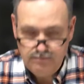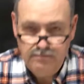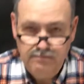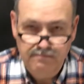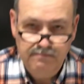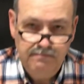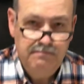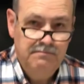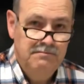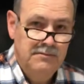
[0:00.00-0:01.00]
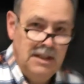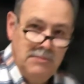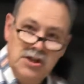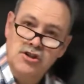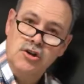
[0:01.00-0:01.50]
Let me
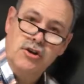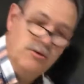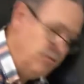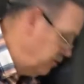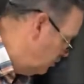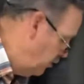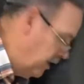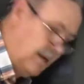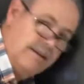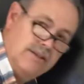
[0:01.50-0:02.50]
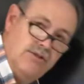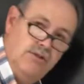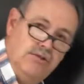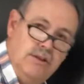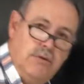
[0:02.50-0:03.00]
just show you real quick. This is
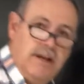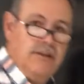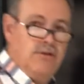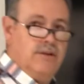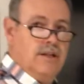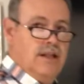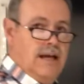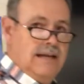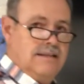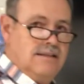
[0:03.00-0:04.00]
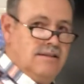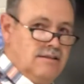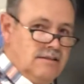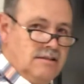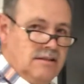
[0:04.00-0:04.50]
usually what I do in class.
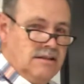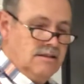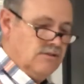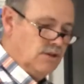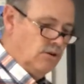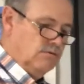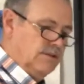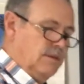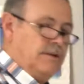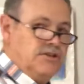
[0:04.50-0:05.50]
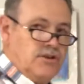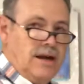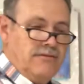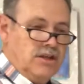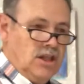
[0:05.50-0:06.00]
So, somebody's
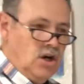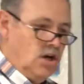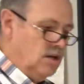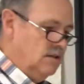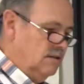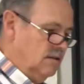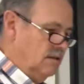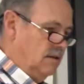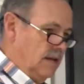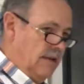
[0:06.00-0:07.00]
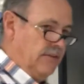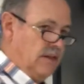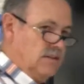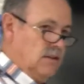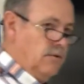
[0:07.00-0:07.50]
driving along and they
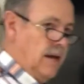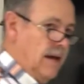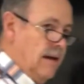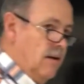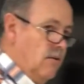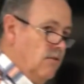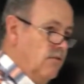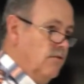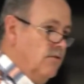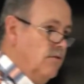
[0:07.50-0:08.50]
slow down,